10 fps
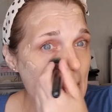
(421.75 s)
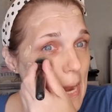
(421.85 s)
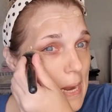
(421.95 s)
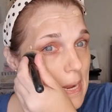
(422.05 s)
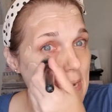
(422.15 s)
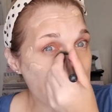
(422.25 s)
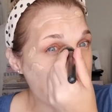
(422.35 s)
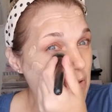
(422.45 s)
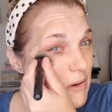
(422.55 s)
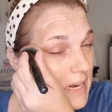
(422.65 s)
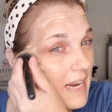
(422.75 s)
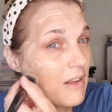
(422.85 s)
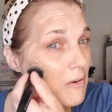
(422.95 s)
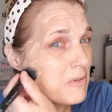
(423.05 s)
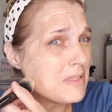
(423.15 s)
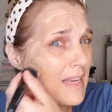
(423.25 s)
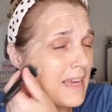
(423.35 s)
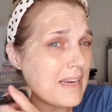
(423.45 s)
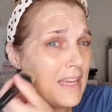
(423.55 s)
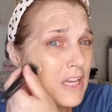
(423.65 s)
and tornadoes and
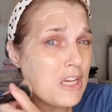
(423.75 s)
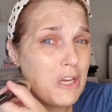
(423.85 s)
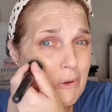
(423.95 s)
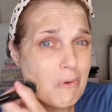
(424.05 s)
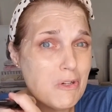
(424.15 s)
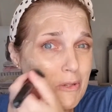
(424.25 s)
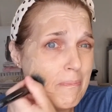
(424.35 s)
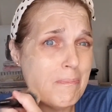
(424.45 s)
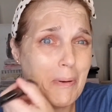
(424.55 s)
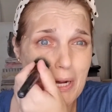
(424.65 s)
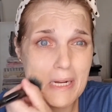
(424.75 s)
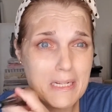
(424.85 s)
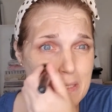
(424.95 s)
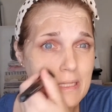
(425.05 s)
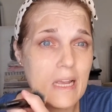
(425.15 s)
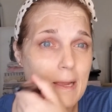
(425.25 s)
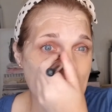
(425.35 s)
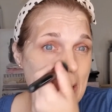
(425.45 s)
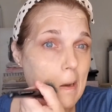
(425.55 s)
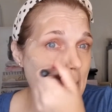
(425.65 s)
huge bugs.
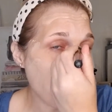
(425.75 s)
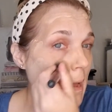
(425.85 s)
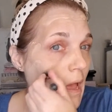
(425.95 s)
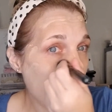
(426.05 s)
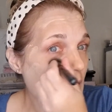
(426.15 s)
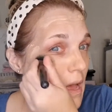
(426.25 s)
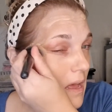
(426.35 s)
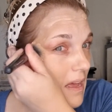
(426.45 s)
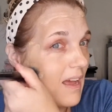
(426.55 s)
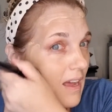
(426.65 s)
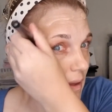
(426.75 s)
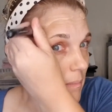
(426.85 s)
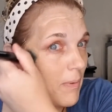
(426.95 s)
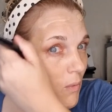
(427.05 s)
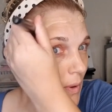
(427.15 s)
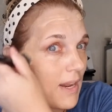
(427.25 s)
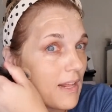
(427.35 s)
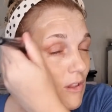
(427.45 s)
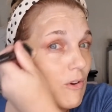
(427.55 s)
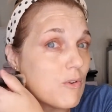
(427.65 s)
And but what I
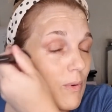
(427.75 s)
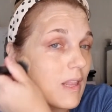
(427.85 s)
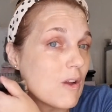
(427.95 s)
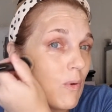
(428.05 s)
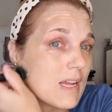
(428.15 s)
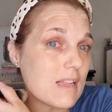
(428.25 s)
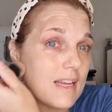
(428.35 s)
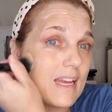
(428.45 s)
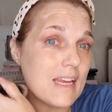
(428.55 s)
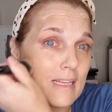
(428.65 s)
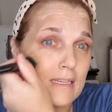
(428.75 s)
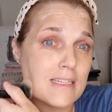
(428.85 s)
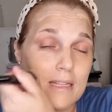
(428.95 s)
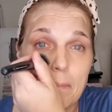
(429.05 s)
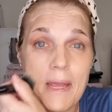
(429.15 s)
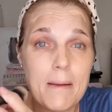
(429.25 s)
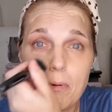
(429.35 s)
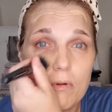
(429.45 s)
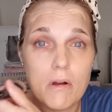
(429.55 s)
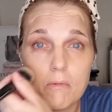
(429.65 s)
learned really quickly is the
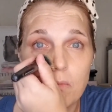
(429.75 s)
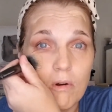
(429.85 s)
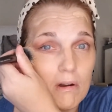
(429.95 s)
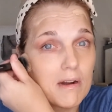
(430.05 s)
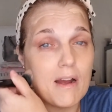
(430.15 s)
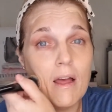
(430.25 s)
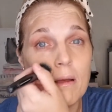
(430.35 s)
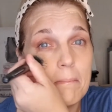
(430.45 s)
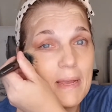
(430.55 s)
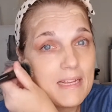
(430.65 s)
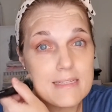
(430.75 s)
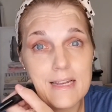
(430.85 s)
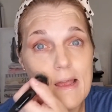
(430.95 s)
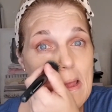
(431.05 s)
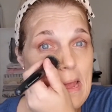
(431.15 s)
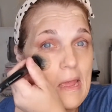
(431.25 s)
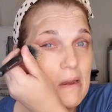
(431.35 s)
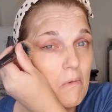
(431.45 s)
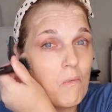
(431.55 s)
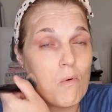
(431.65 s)
people were amazing and
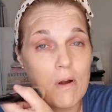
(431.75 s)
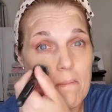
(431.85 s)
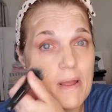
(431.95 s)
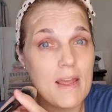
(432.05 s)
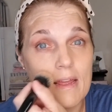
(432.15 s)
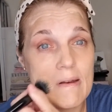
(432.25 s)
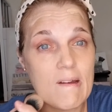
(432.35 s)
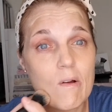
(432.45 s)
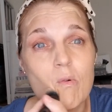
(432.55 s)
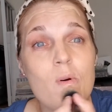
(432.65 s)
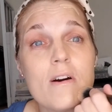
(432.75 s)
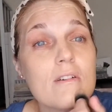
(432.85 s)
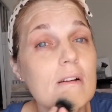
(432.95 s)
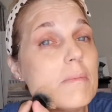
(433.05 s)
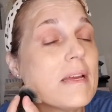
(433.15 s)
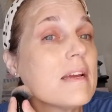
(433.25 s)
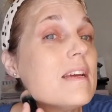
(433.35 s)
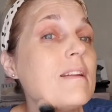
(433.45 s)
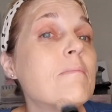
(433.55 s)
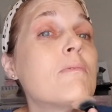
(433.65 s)
warm and welcoming and
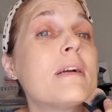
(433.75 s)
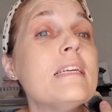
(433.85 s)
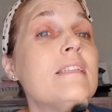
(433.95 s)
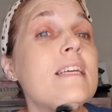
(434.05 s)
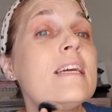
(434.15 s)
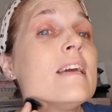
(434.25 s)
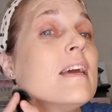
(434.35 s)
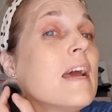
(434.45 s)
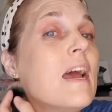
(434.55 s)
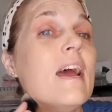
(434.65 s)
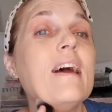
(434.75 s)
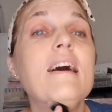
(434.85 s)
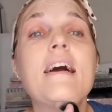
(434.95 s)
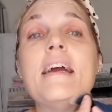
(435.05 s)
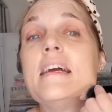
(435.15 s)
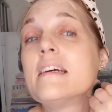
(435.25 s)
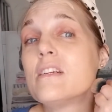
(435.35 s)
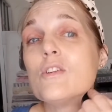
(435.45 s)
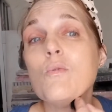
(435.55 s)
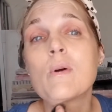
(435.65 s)
embracing. And
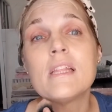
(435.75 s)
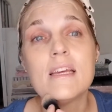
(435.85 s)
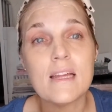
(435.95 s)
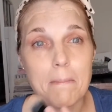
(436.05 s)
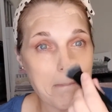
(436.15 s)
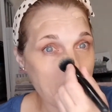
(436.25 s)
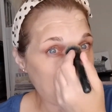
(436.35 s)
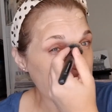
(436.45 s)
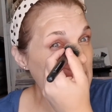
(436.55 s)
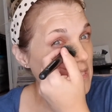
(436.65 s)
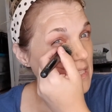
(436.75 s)
within months,